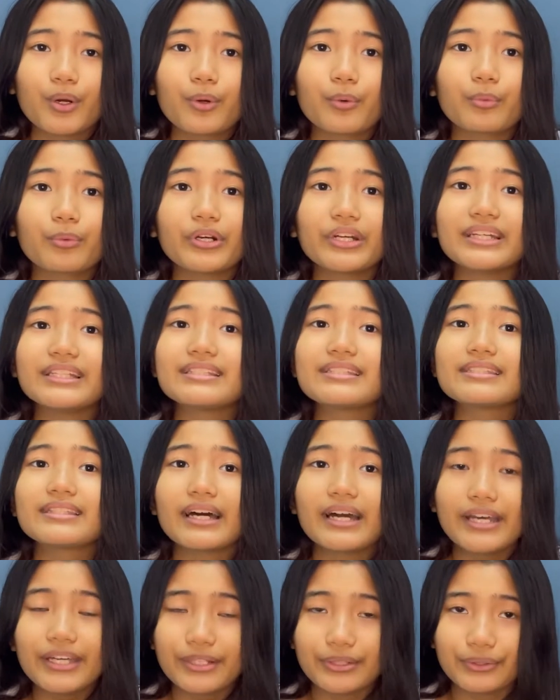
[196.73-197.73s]
We're
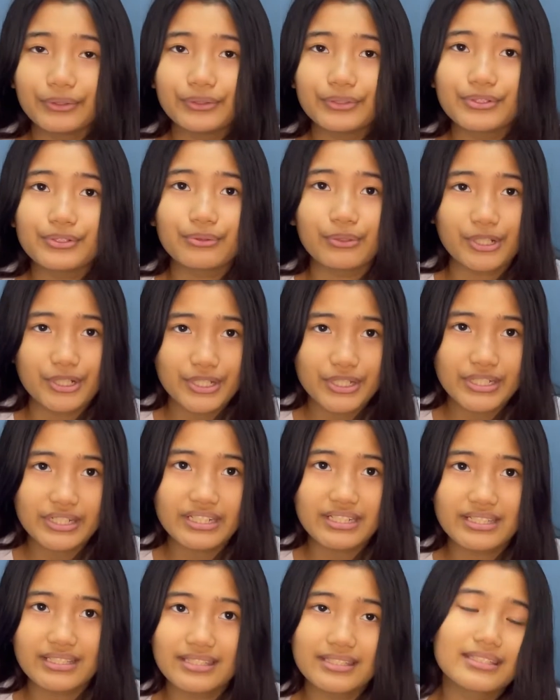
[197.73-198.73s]
entitled to our
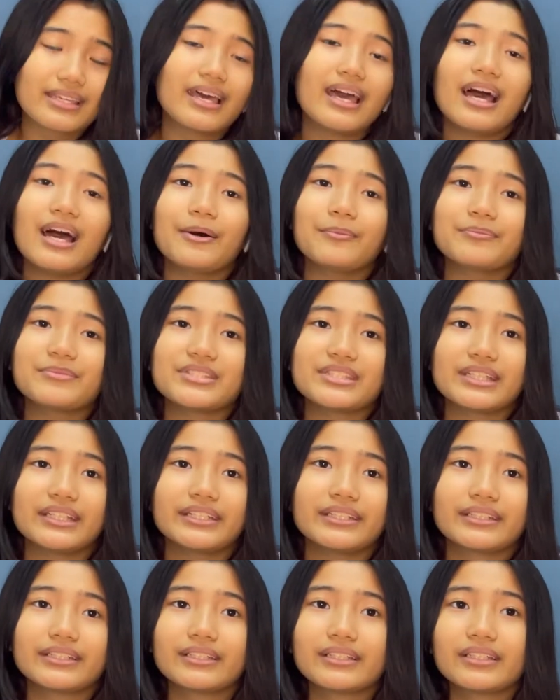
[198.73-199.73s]
cheese," Hem said.
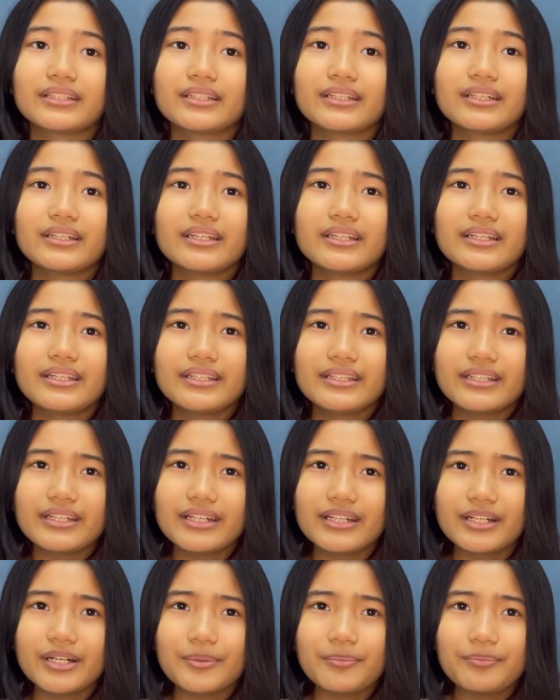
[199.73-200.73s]

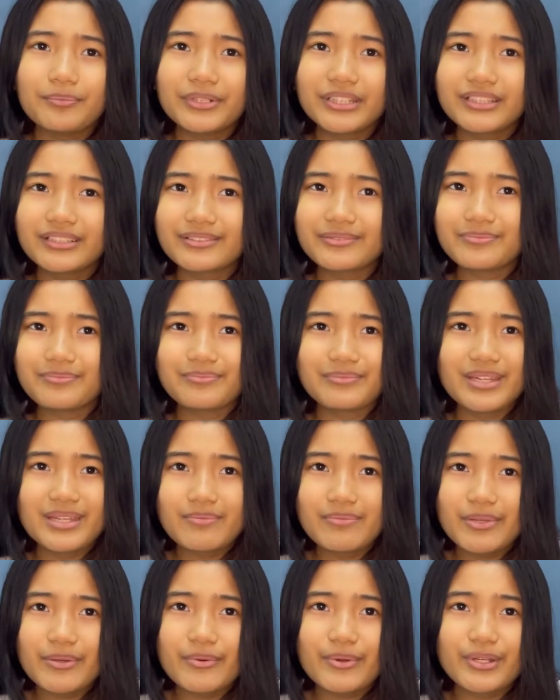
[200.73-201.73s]
"Yeah, but
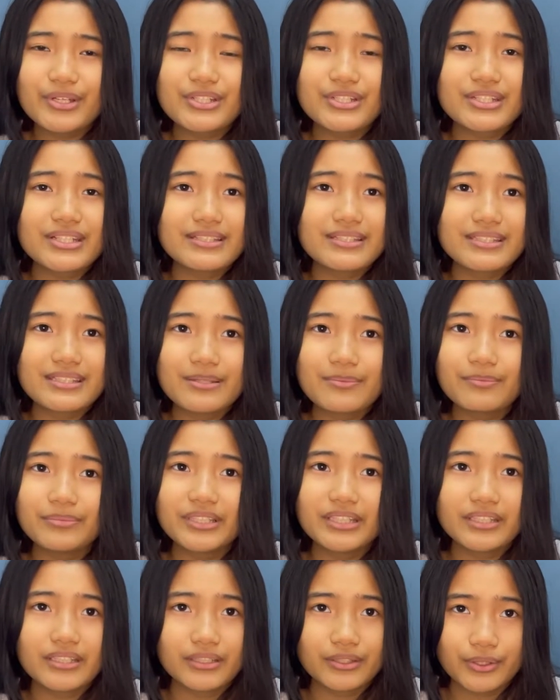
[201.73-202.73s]
maybe we could just simply
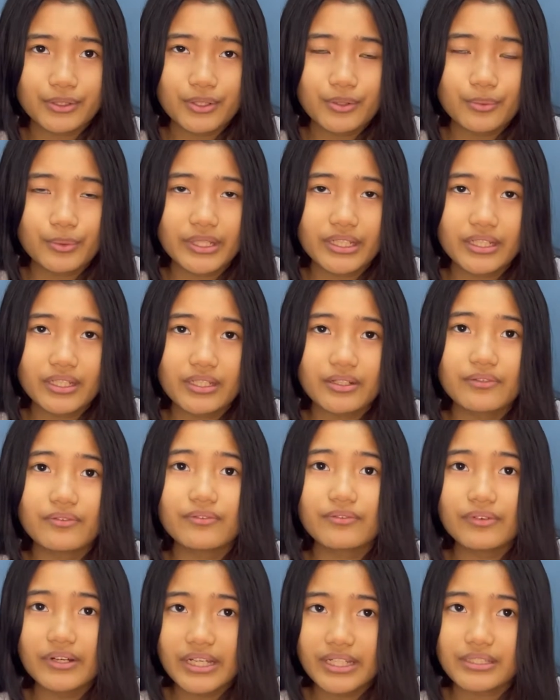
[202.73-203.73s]
get going and
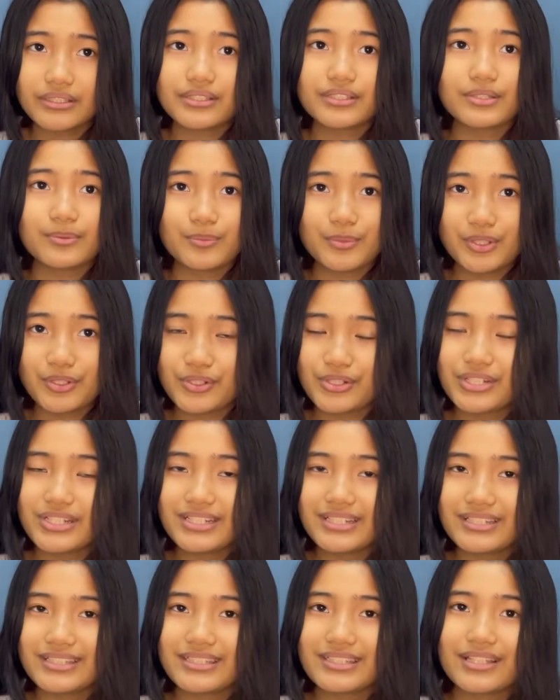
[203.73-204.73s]
find some new
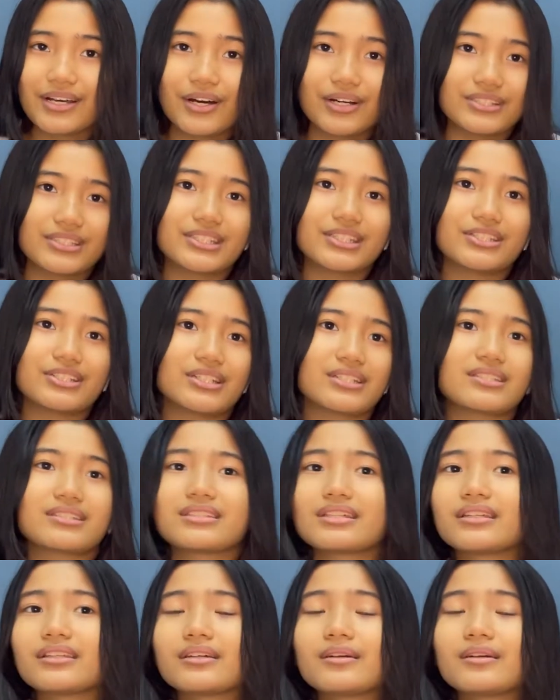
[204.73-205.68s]
cheese," Haw suggested.